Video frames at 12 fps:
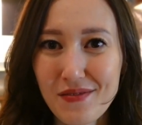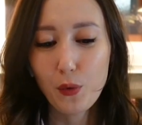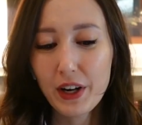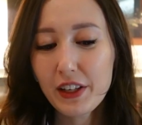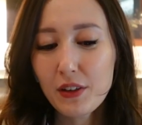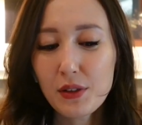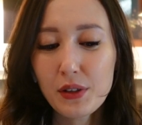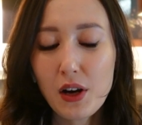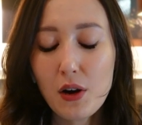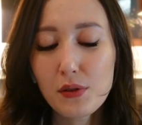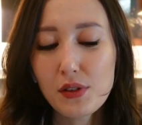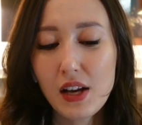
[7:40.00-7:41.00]
Where can you
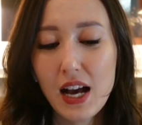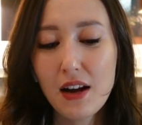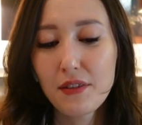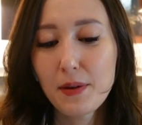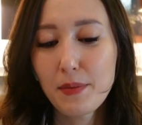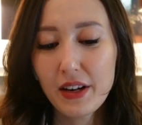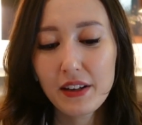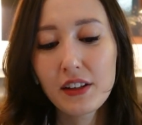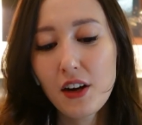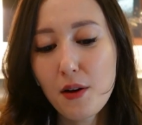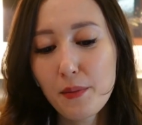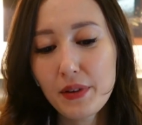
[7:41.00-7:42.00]
go to have a better
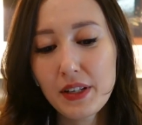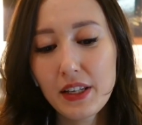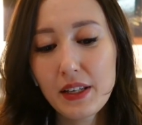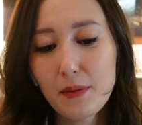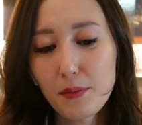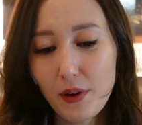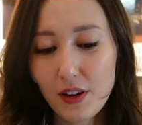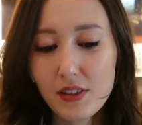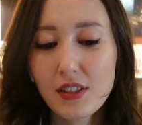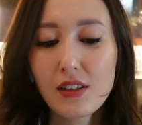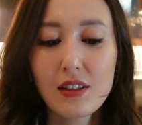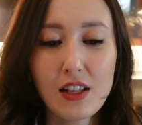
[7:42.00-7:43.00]
company?
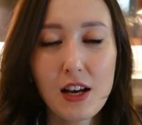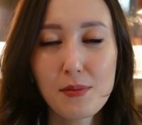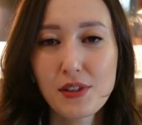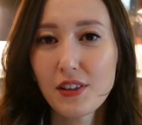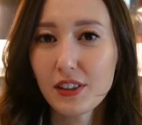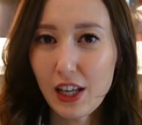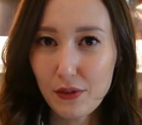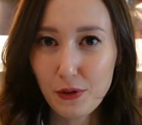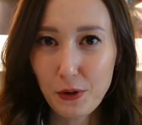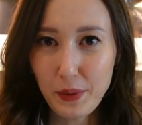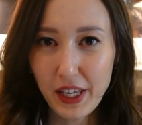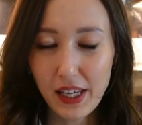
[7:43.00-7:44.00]
Bars and clubs are not
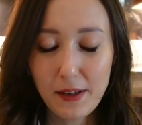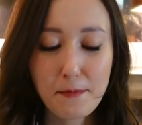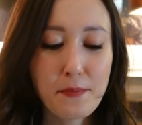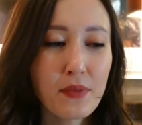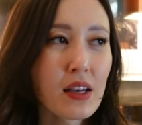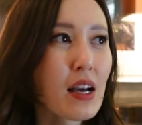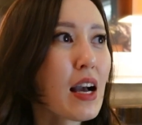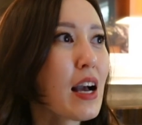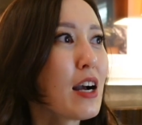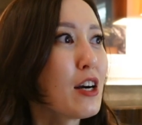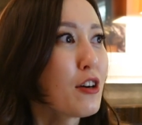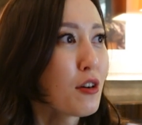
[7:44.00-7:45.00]
for me.
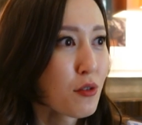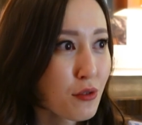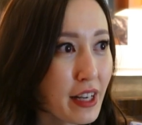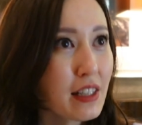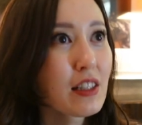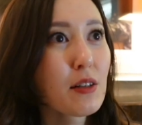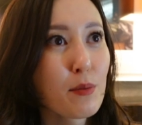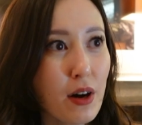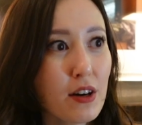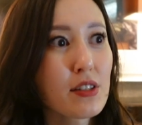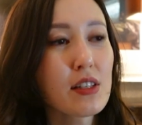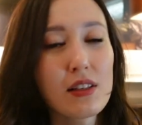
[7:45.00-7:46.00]
Regular
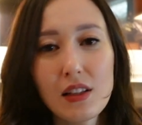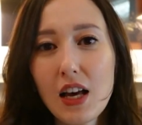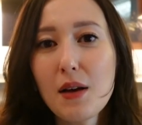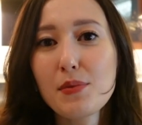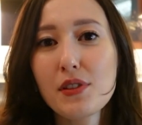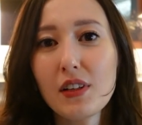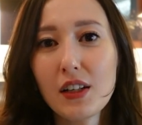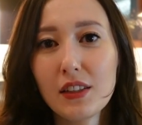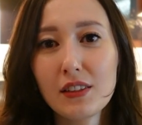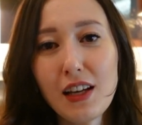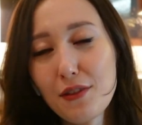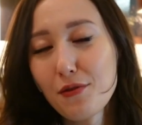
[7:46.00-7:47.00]
bars and clubs are
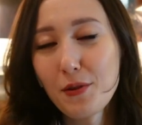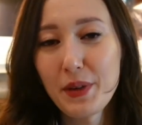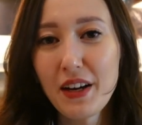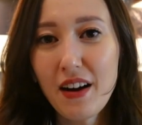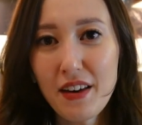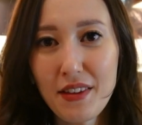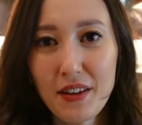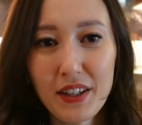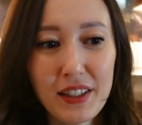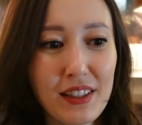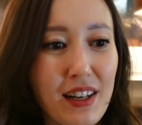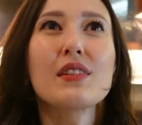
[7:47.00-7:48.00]
not for me
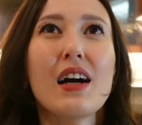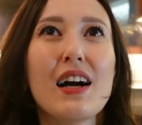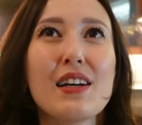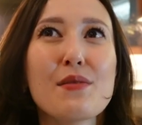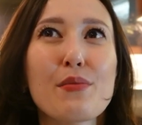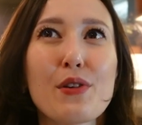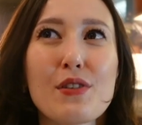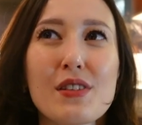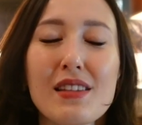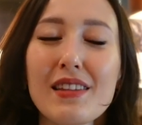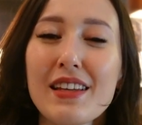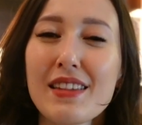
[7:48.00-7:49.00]
either. I am
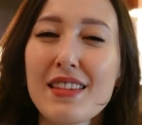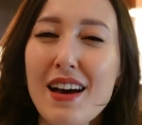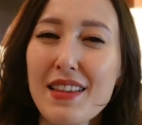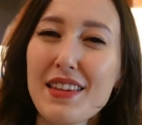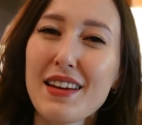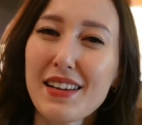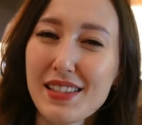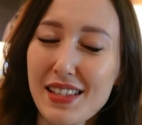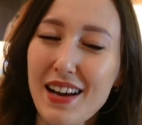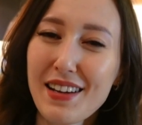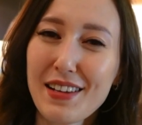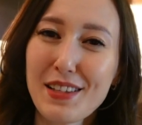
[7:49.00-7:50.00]
personally not that
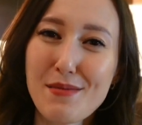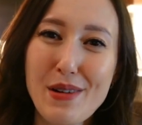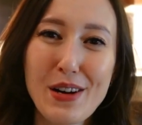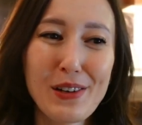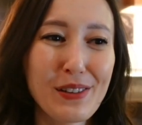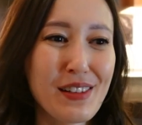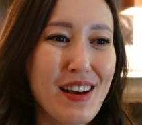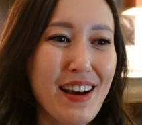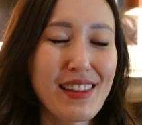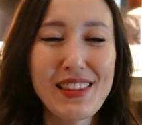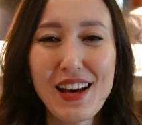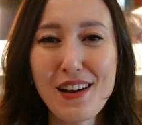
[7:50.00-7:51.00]
excited about
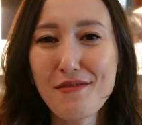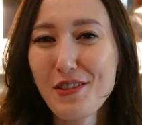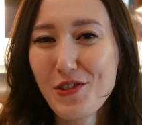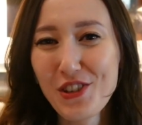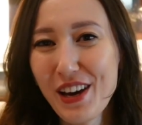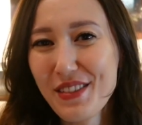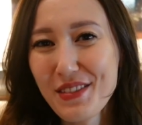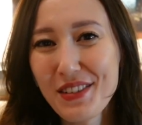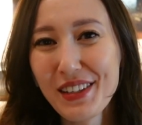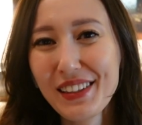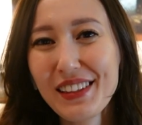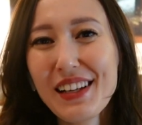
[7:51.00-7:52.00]
nightlife in
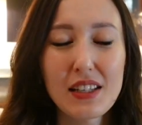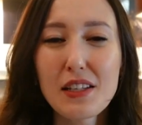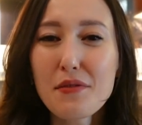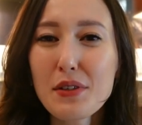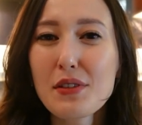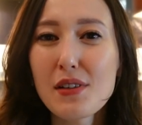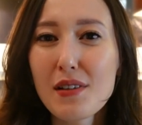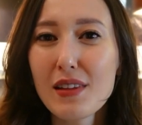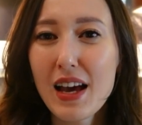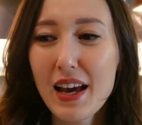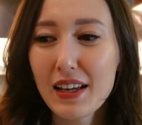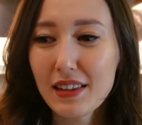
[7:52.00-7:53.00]
general. If you don't
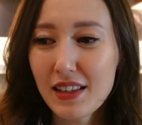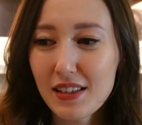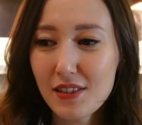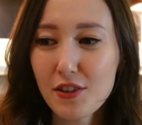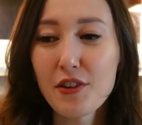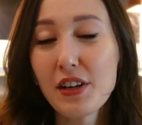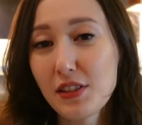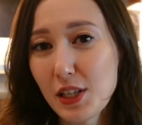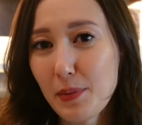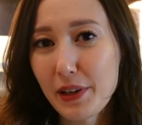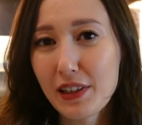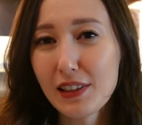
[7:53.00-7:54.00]
like the
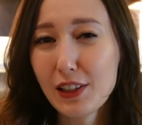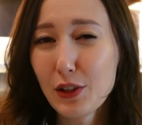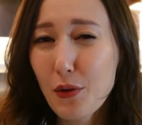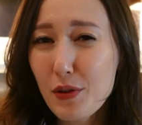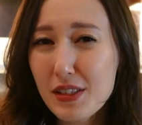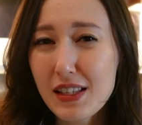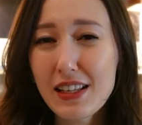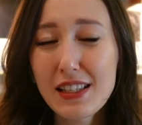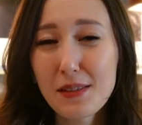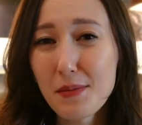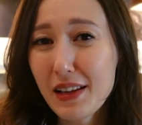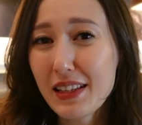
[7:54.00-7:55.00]
stereotypical noisy,
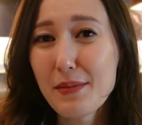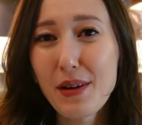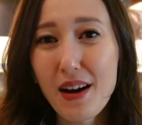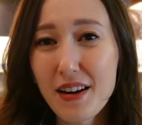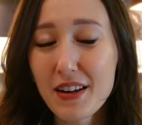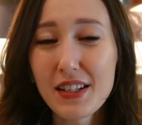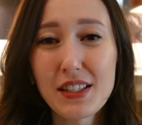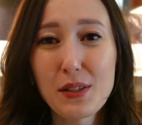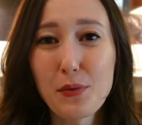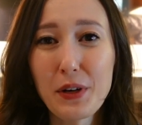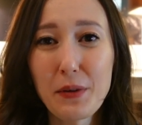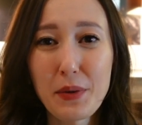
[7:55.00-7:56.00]
smelly
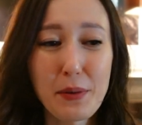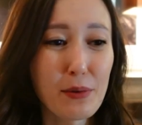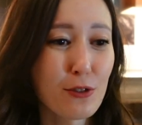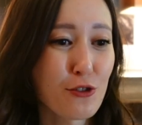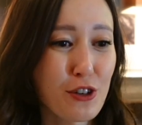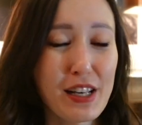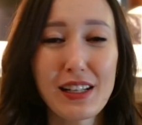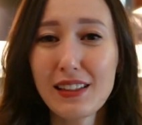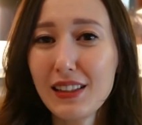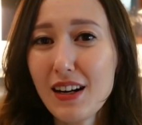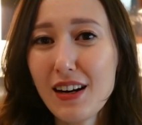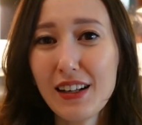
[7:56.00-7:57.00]
bars where people drink a
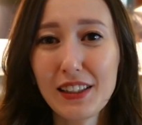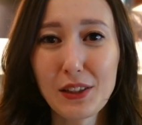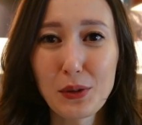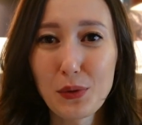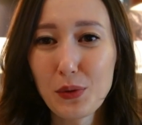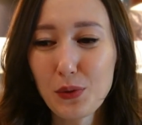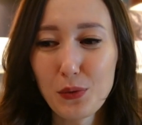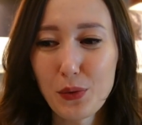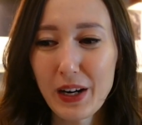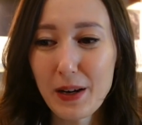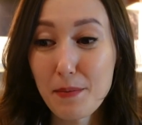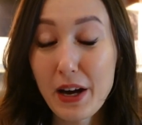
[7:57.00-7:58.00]
lot,
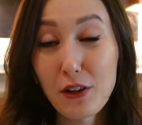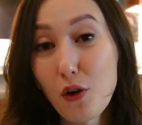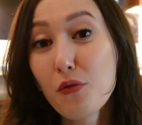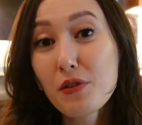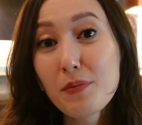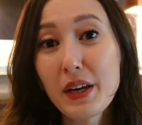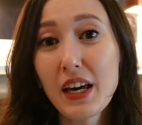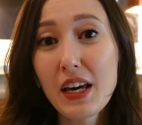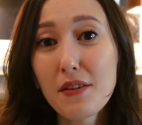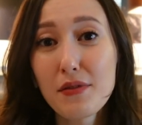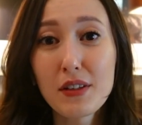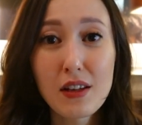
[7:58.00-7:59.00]
where men often
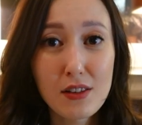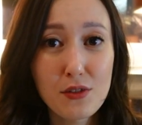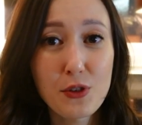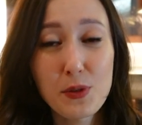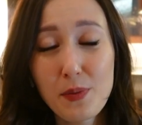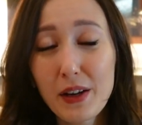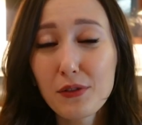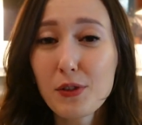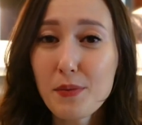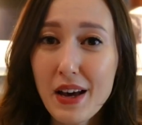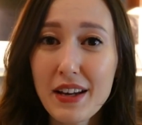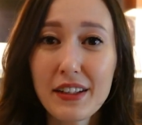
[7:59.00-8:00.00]
behave in a
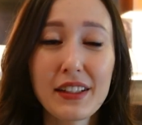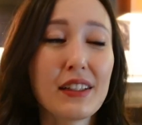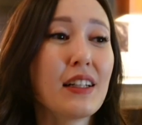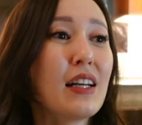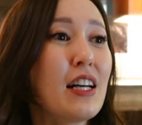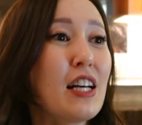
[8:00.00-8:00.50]
disrespectful manner,